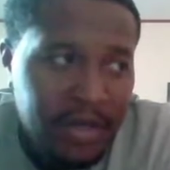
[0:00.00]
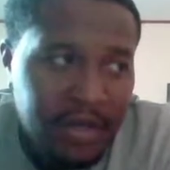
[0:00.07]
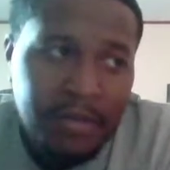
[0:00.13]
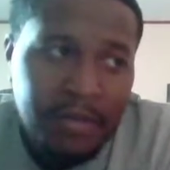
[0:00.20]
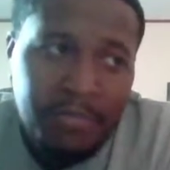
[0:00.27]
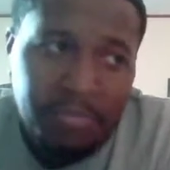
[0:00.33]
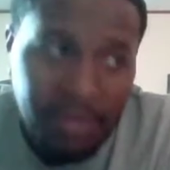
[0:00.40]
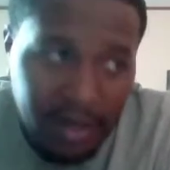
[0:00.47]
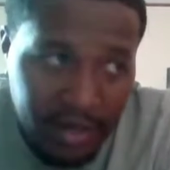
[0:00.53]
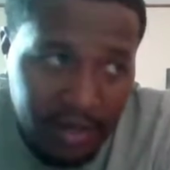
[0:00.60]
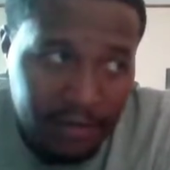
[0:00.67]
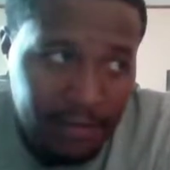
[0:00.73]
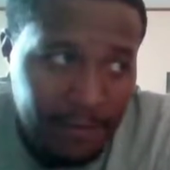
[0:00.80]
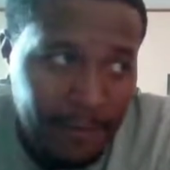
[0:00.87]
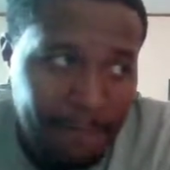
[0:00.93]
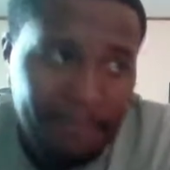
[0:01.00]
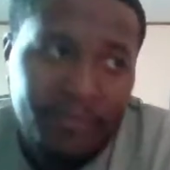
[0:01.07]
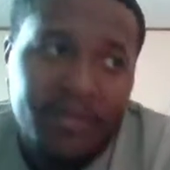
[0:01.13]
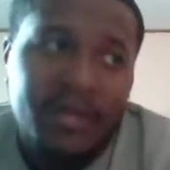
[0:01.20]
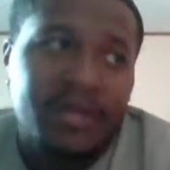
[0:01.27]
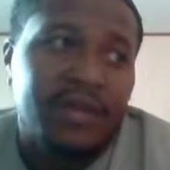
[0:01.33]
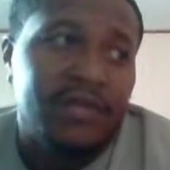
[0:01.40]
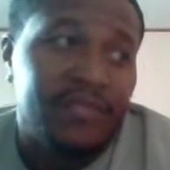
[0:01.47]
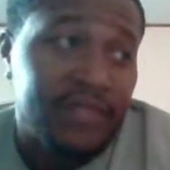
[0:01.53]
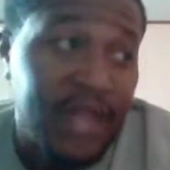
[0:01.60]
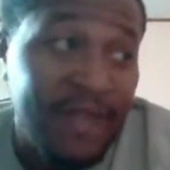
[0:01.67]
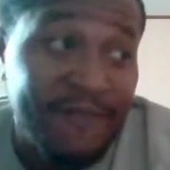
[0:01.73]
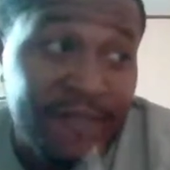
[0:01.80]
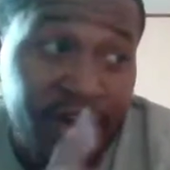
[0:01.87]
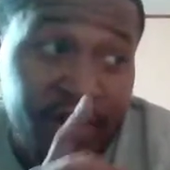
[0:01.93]
but they
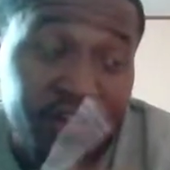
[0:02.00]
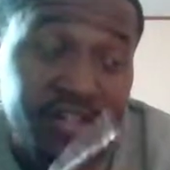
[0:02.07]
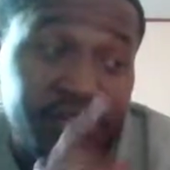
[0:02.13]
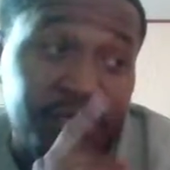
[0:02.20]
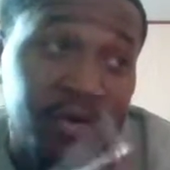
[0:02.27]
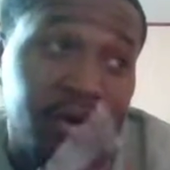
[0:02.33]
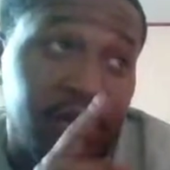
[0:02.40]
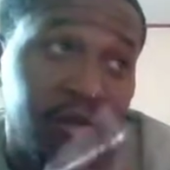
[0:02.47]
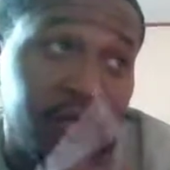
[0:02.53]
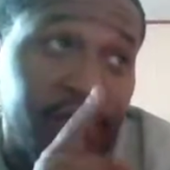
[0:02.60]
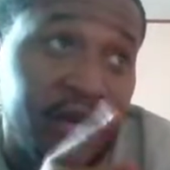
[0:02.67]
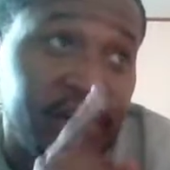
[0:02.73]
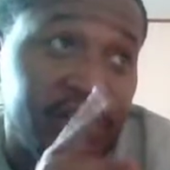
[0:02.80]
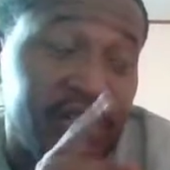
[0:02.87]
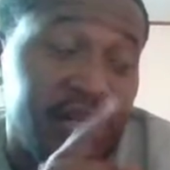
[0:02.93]
very small over there in San